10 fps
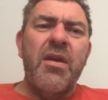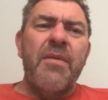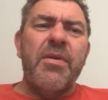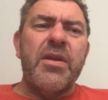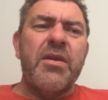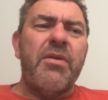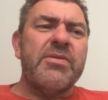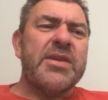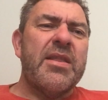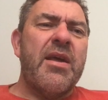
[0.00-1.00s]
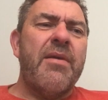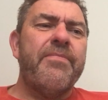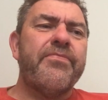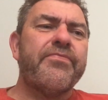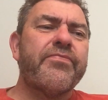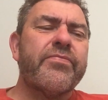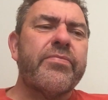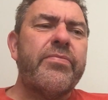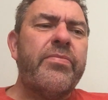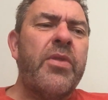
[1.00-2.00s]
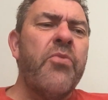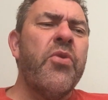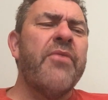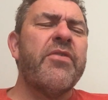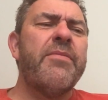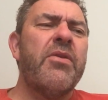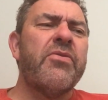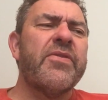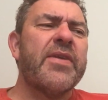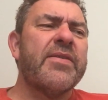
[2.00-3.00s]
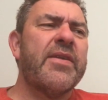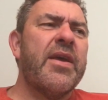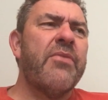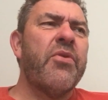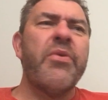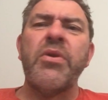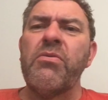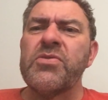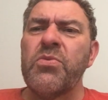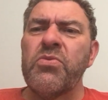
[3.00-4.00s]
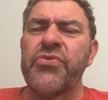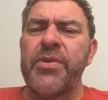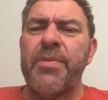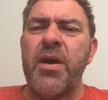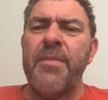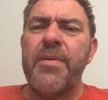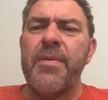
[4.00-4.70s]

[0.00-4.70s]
But you know, I was sat there, we were having a meal on the Saturday, and we went Ullswater in a pub.